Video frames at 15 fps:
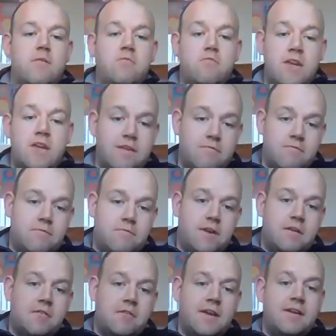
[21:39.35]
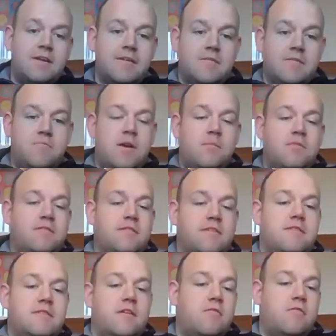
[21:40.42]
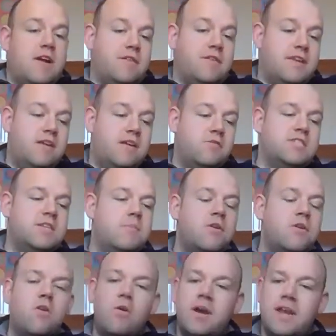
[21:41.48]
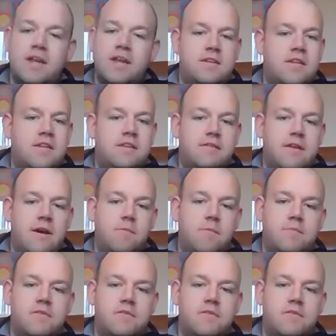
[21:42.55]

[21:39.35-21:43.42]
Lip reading: reconfiguring premises around technology, but not in any detail.